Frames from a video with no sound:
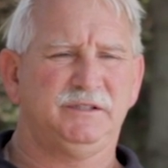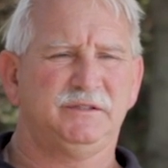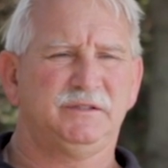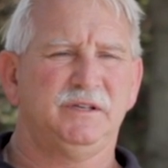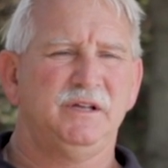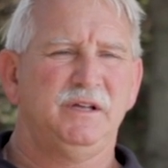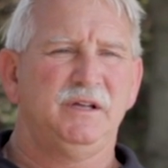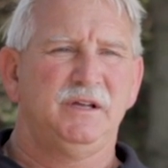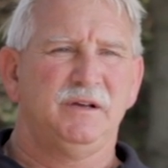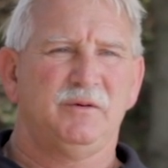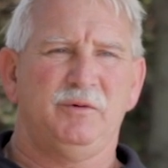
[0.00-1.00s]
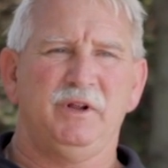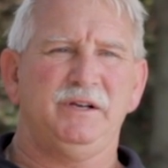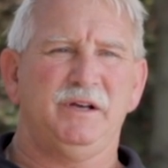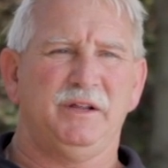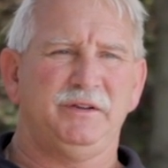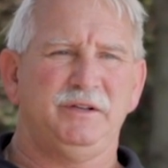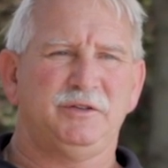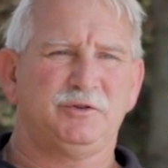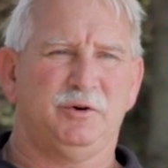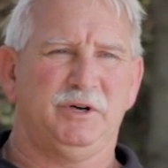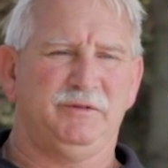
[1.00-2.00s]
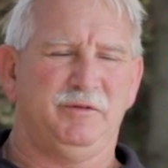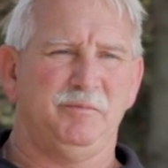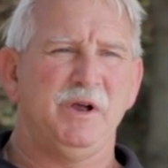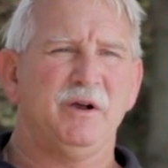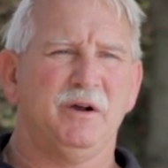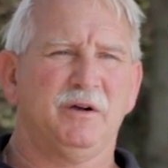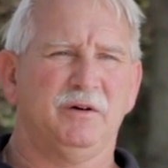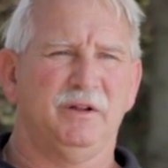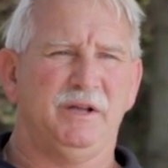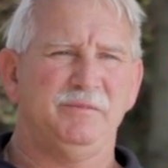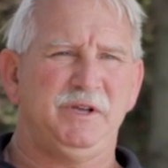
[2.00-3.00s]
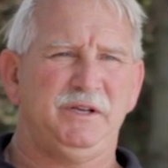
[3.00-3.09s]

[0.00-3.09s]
is really nothing short of a miracle.